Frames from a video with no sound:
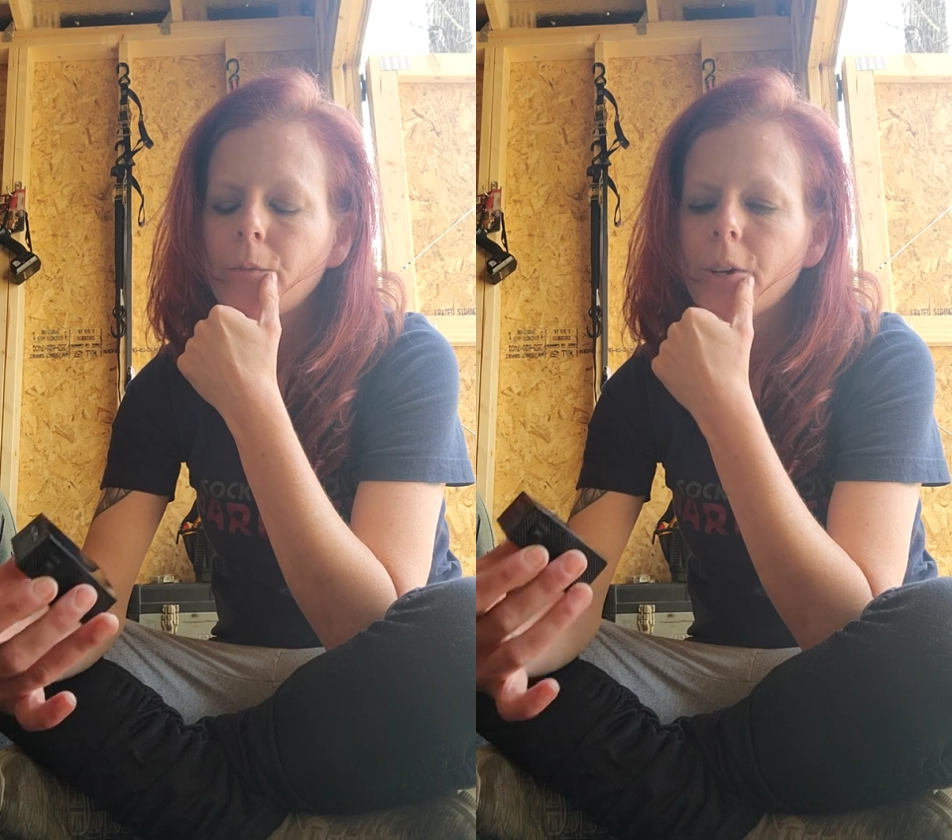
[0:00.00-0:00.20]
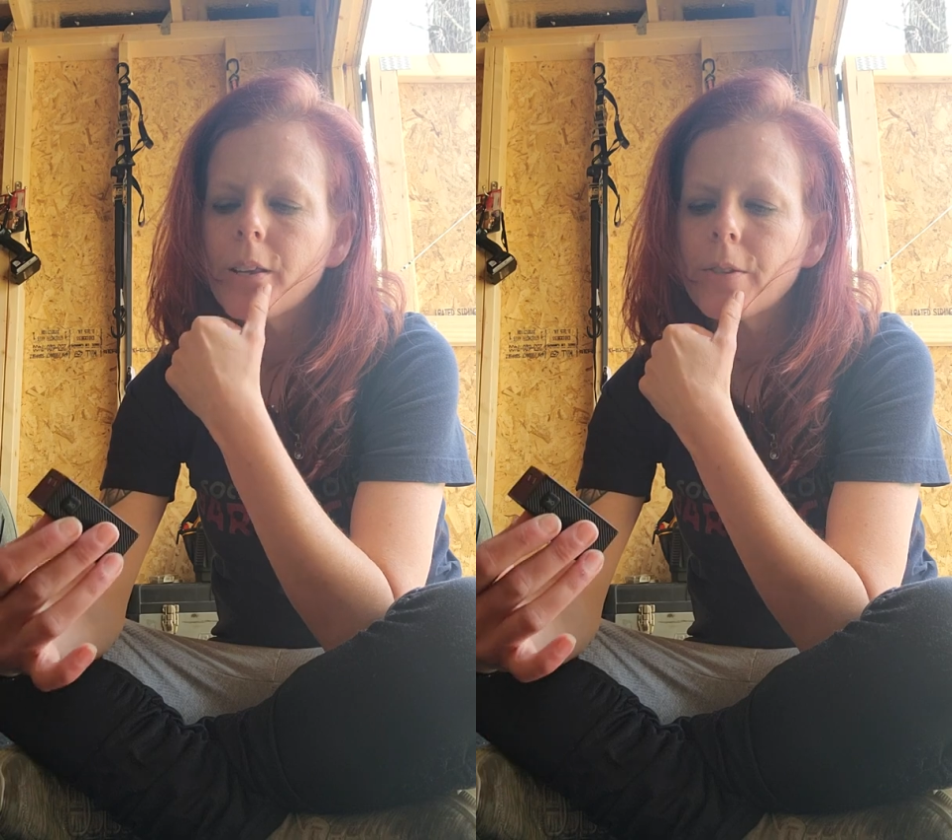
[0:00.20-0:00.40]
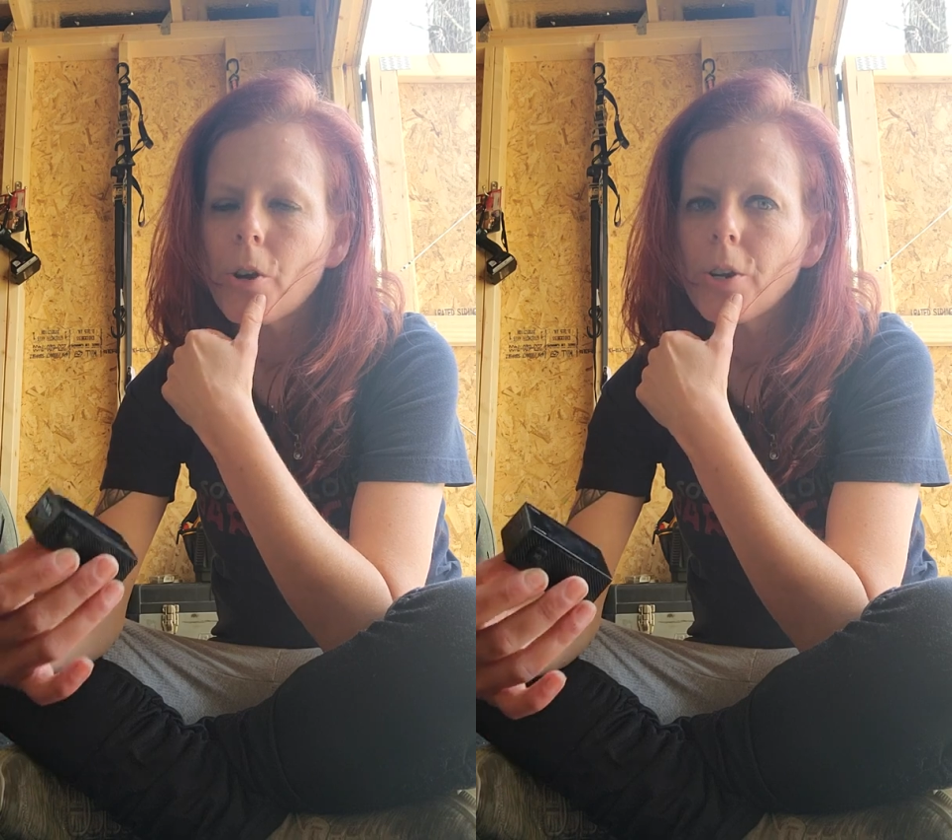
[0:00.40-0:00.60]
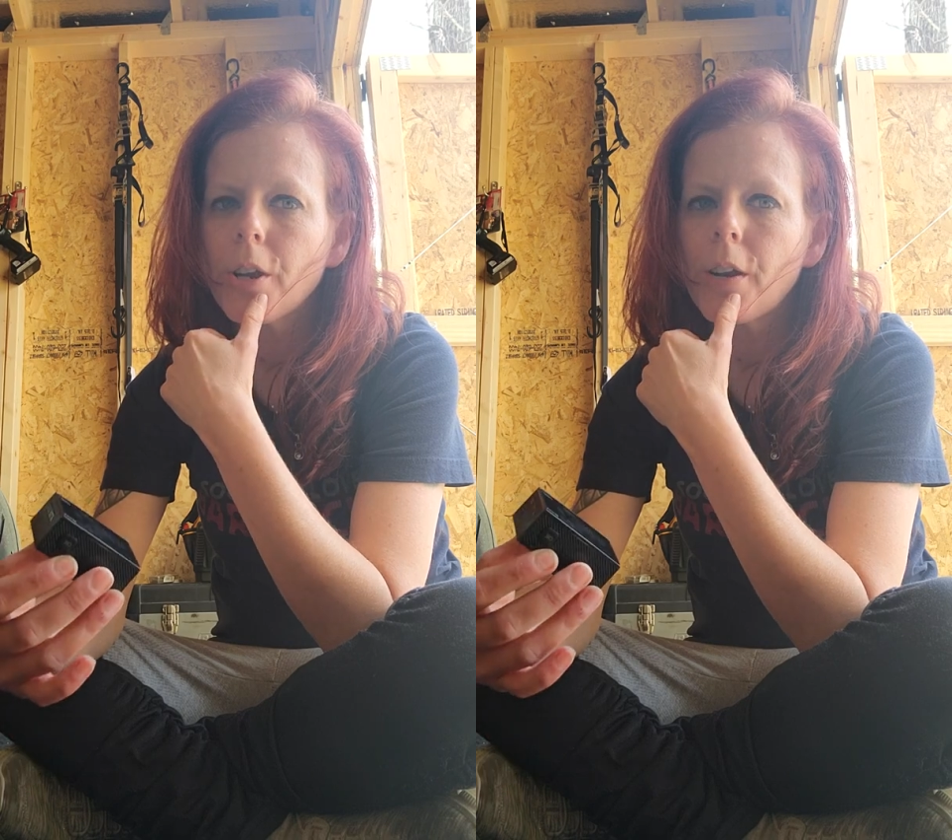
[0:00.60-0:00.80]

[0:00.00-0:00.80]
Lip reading: I started,